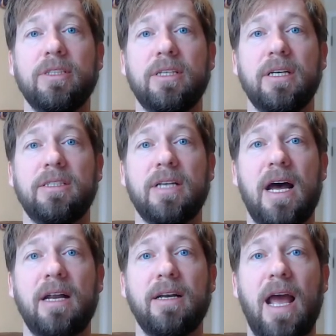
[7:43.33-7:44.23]
It's
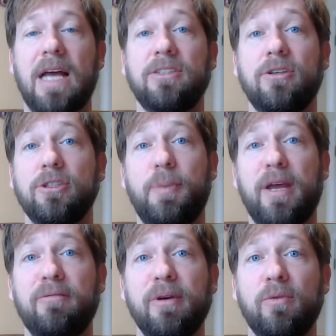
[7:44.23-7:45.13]
not as good as
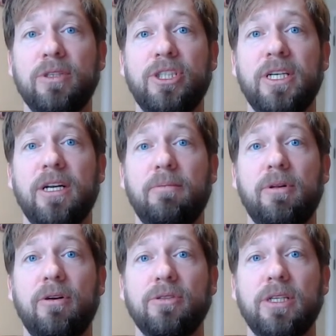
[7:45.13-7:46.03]
pavement. Once you get up
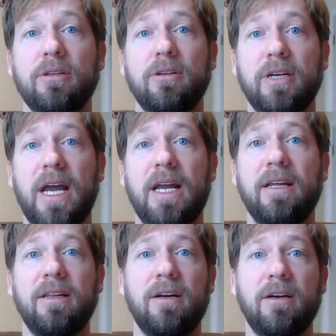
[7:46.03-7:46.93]
close and look at it,